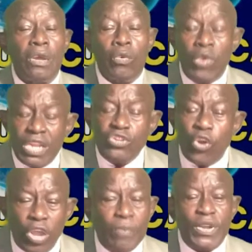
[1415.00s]
We're
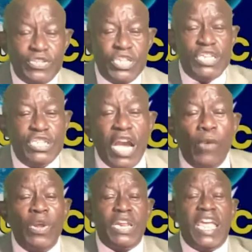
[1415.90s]
talking about changing
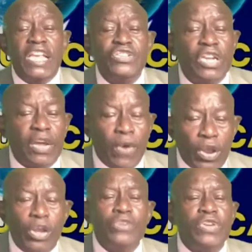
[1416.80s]
our nation, our
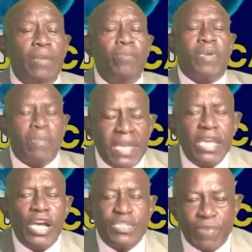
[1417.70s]
country, and
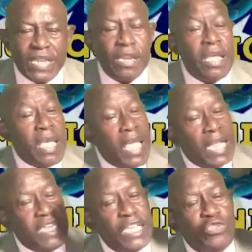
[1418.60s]
making us better.
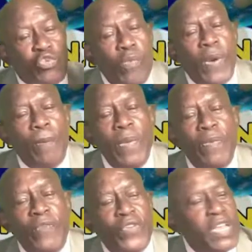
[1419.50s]
And these group of
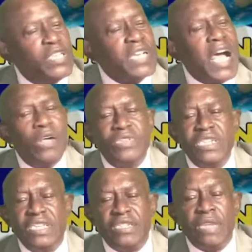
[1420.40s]
people from these
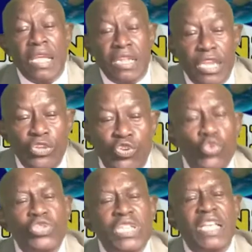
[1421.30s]
counties and these
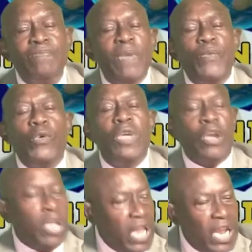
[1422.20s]
useless people
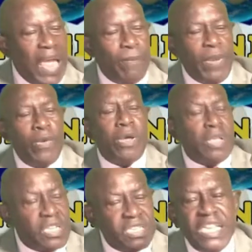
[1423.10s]
in Liberia
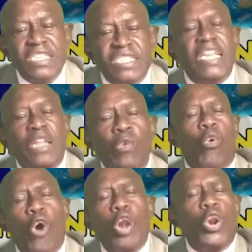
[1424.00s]
still sending
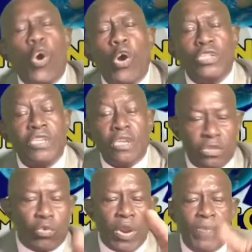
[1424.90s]
warlords
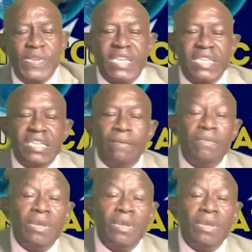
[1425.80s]
to represent them.